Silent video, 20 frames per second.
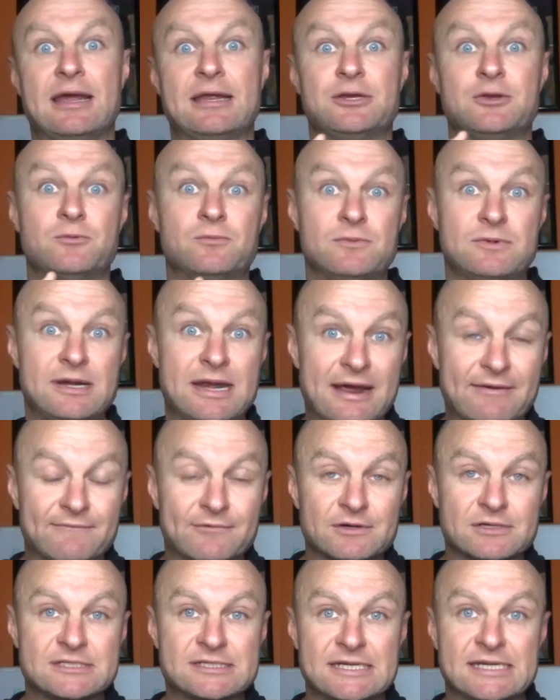You
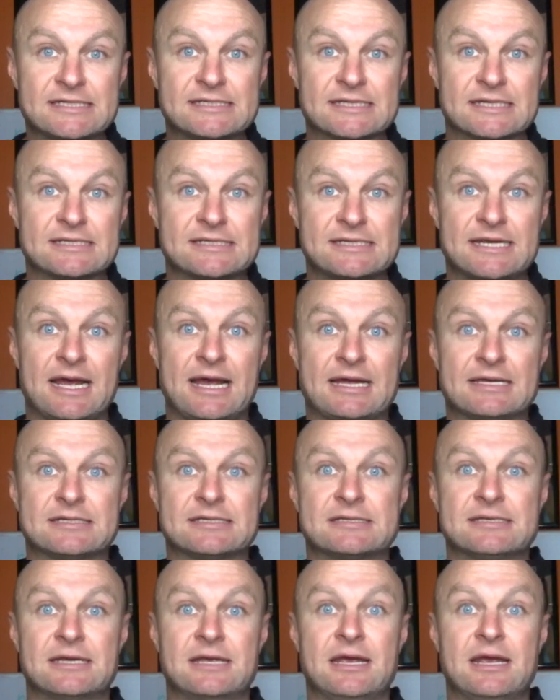never see
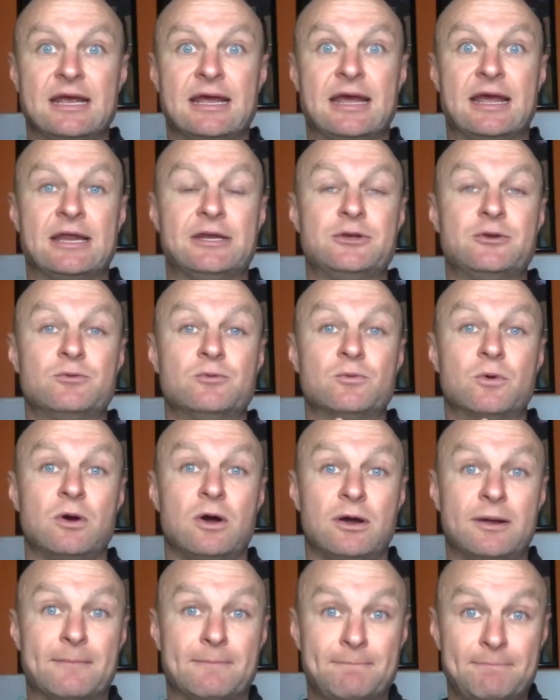success, and you
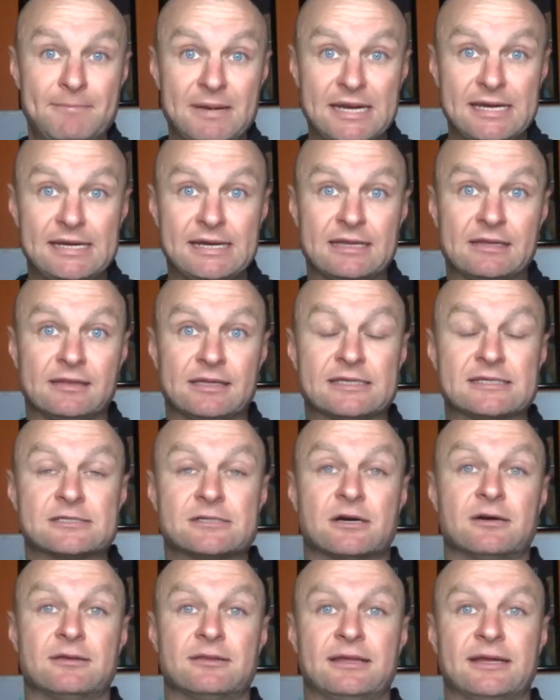immediately
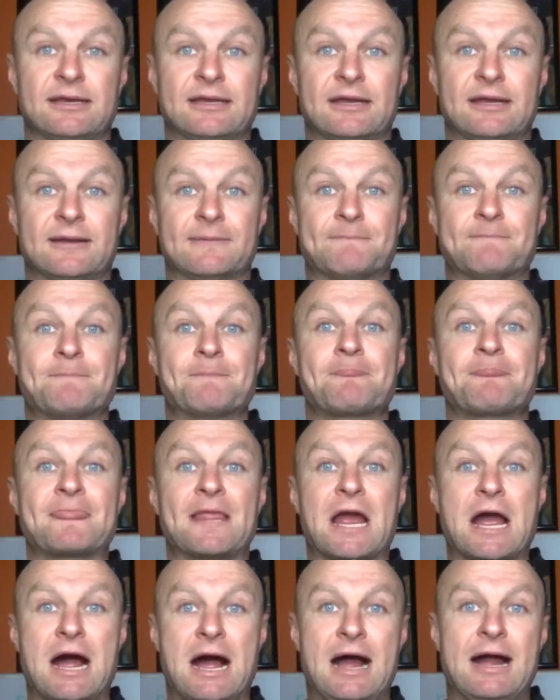start thinking,
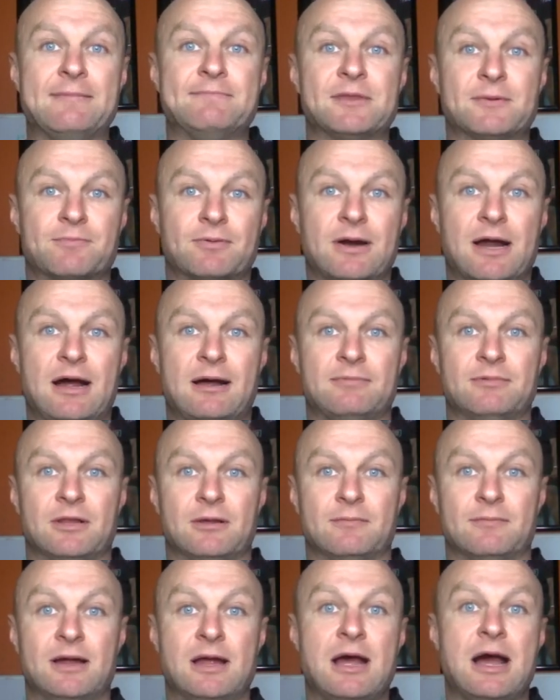I'm the
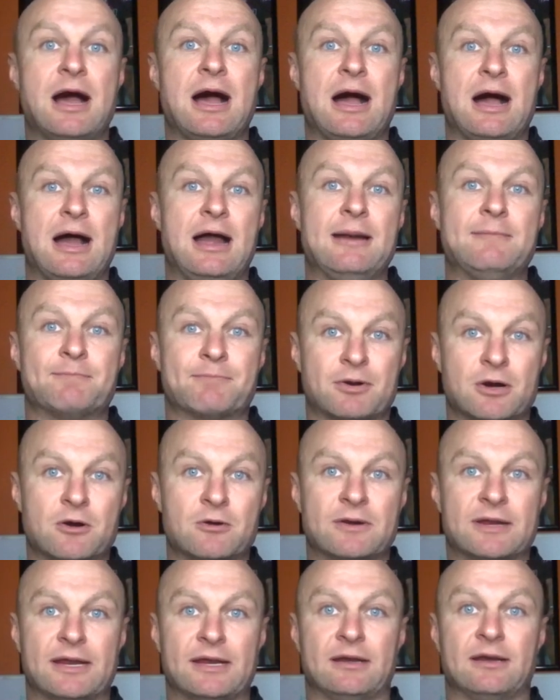problem. I'm
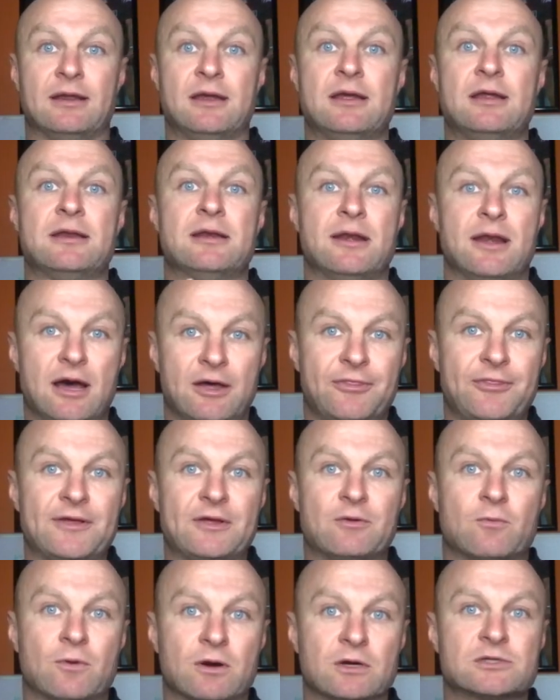broken.
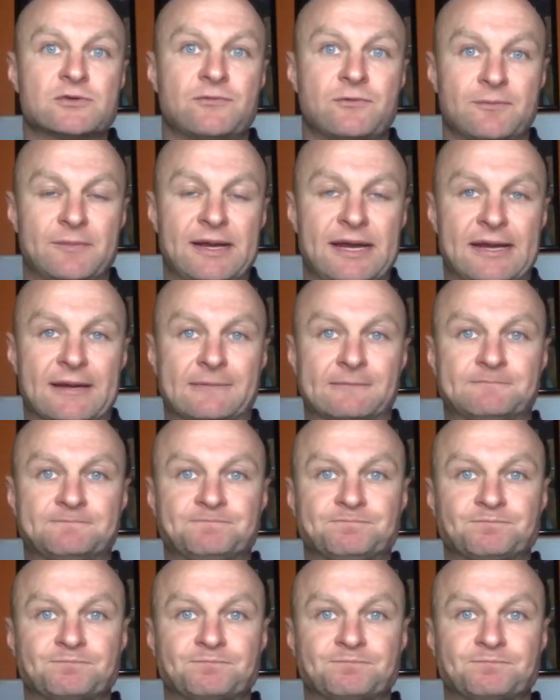Nothing works for me.